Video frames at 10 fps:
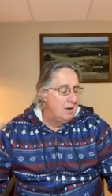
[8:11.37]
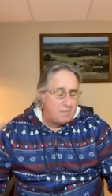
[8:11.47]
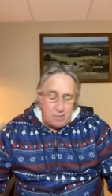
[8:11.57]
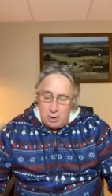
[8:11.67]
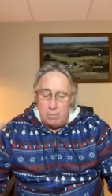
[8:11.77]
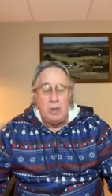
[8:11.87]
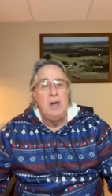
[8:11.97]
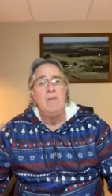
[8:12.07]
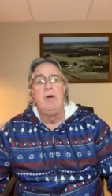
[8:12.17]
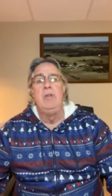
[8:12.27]
a firm
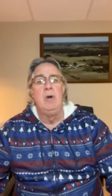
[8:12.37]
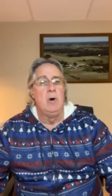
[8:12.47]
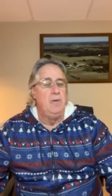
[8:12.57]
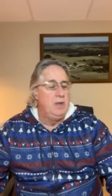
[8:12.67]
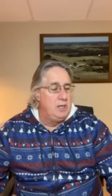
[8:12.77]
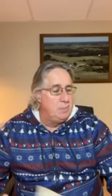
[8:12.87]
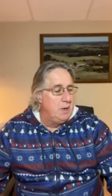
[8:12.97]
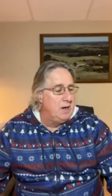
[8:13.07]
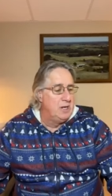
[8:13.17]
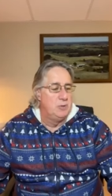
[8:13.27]
believer in knowing these
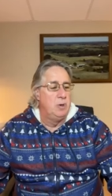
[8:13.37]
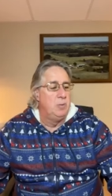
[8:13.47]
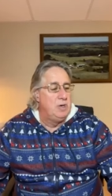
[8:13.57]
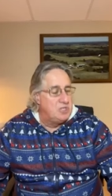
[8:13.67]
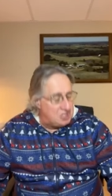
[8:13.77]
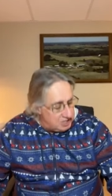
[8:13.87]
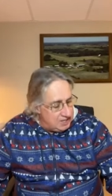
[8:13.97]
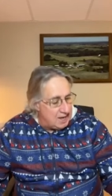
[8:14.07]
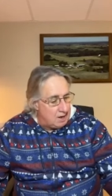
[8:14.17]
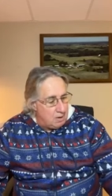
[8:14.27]
because when we see
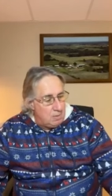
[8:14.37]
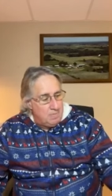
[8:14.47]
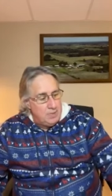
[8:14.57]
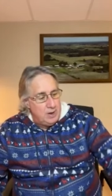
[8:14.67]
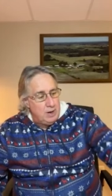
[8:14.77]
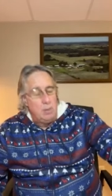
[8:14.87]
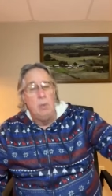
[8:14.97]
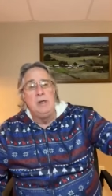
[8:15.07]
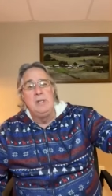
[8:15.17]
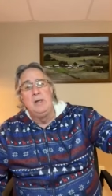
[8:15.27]
yellow,
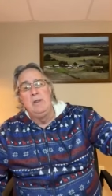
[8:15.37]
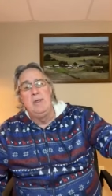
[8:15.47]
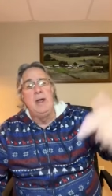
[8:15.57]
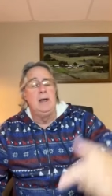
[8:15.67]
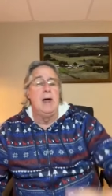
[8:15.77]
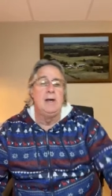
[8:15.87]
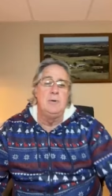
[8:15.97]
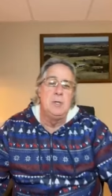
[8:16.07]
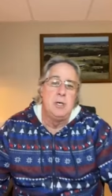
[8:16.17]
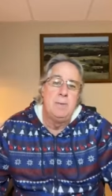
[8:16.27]
we tend to think
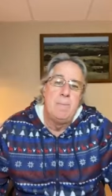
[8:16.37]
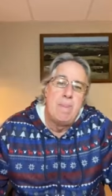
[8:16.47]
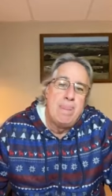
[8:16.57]
nitrogen.